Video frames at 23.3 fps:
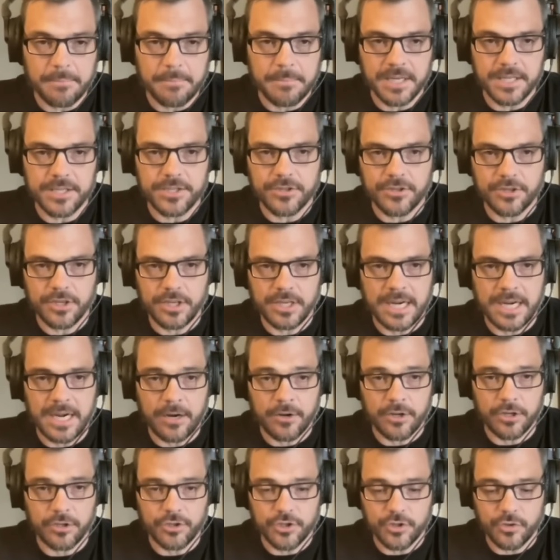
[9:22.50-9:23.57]
minister in
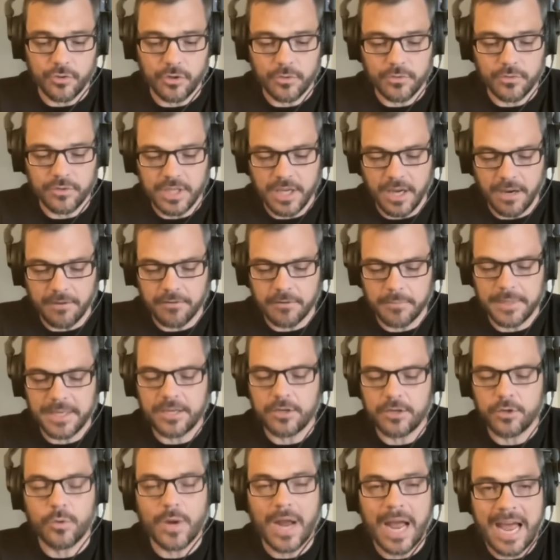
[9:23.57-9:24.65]
Ariel Sharon's government
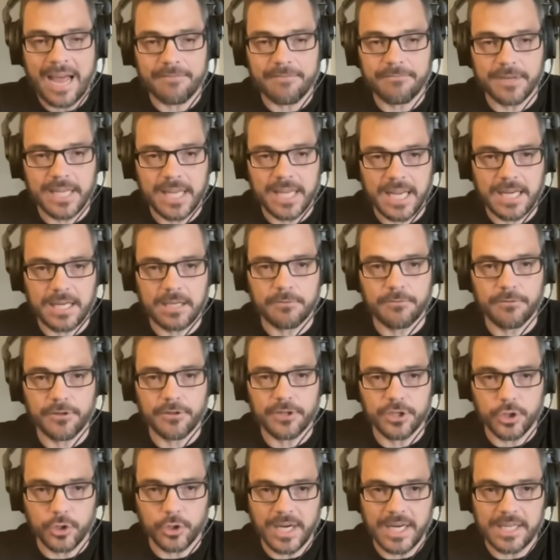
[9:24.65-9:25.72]
who advocated for the
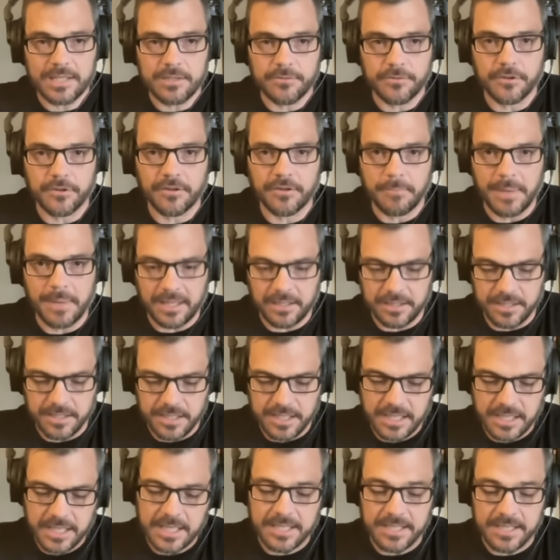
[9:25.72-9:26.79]
transfer of
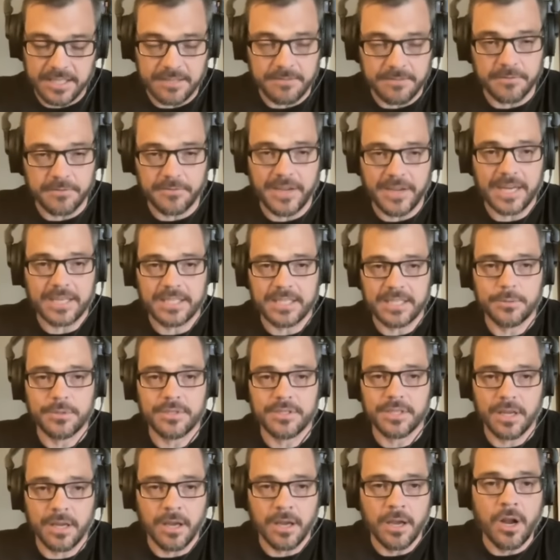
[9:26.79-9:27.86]
Palestinians. In fact, he was
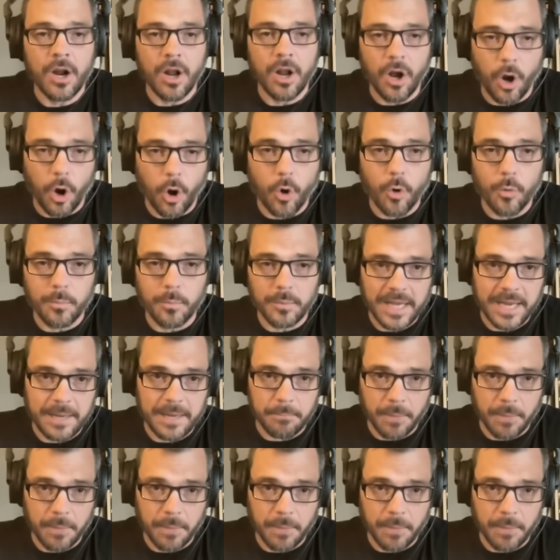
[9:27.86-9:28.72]
a Homeland